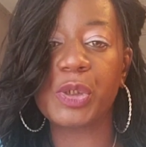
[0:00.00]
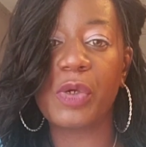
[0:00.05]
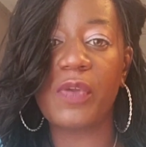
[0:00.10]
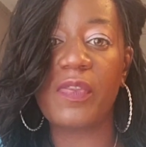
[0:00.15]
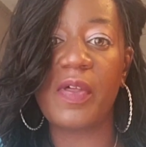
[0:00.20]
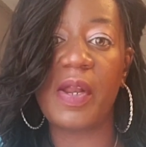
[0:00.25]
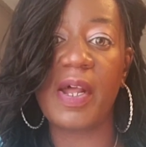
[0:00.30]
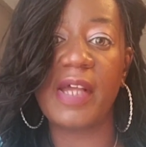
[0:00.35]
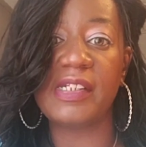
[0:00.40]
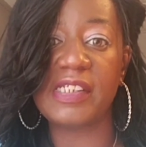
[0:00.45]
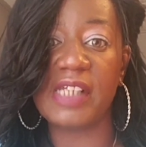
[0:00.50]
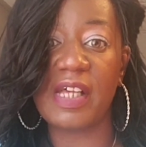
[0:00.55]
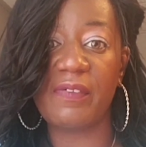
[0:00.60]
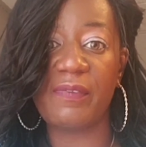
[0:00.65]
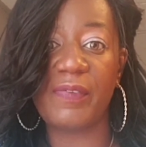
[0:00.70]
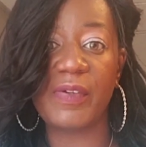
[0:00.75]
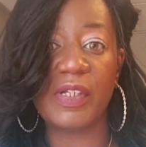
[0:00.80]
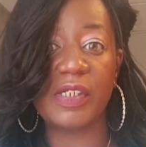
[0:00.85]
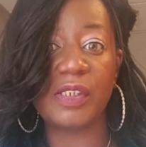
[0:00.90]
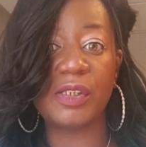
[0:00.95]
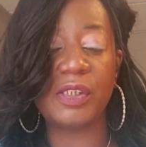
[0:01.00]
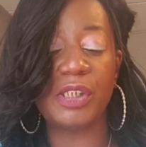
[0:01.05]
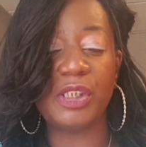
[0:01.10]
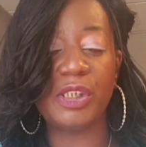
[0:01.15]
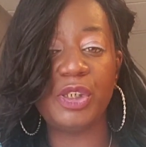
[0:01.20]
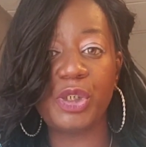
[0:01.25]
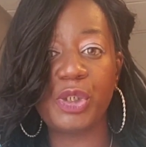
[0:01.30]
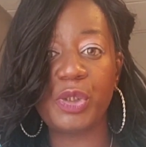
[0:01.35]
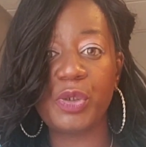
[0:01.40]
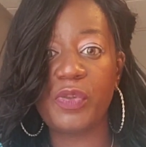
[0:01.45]
sure that I
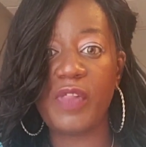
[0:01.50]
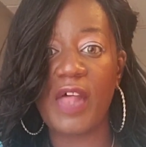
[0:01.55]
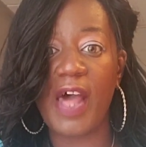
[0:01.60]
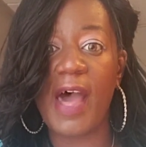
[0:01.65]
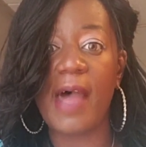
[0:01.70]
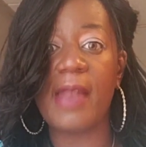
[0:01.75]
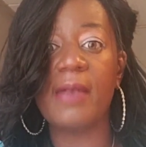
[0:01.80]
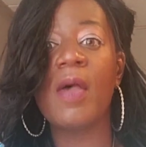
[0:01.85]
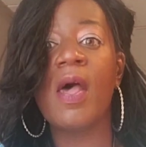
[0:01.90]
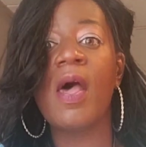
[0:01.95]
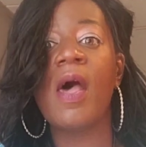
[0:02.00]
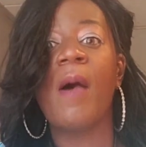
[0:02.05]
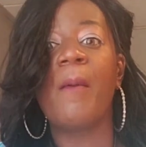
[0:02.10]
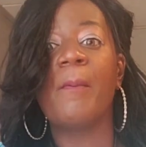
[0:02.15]
definitely do that.